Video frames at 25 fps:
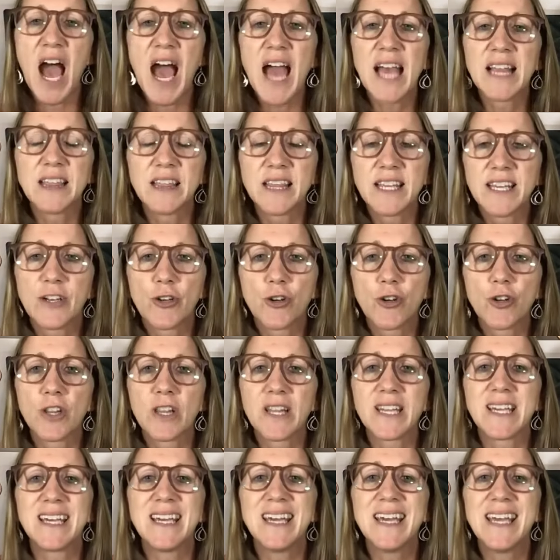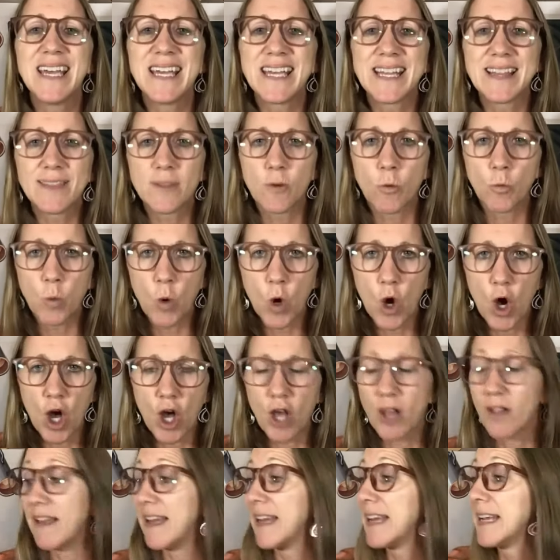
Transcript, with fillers: I literally hit the wall,